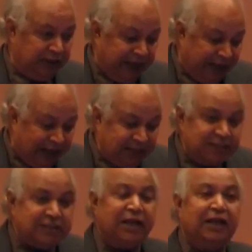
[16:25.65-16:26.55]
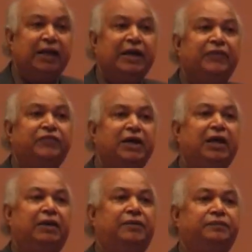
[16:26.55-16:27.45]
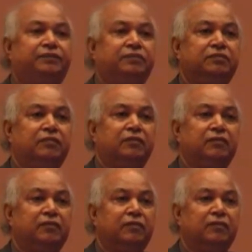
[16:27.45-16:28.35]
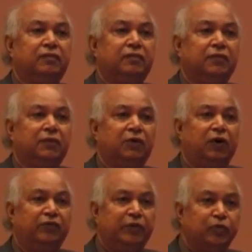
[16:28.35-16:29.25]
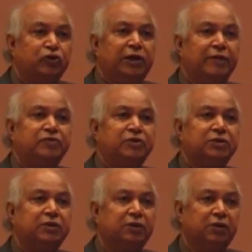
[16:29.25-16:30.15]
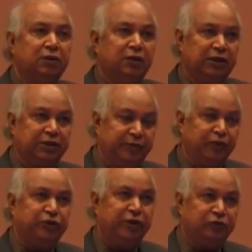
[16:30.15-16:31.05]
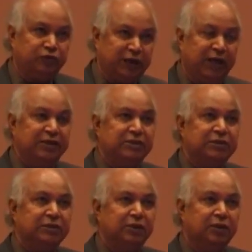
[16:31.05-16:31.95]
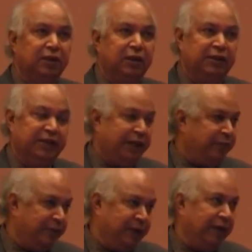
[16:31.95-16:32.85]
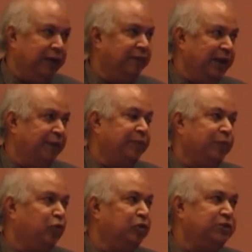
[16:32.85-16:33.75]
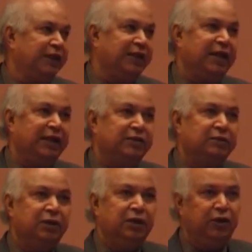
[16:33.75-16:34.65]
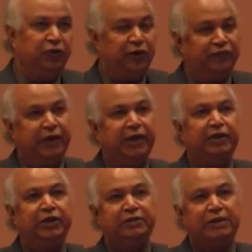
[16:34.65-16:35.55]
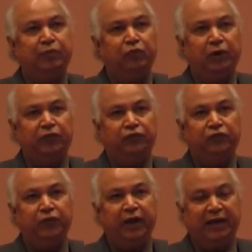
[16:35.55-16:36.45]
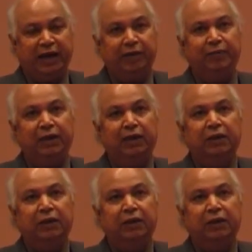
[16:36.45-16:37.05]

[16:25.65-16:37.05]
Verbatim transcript: analysis that I have done of the Muslims' contribution to science. There may be many people will say that you have taken the example of academy,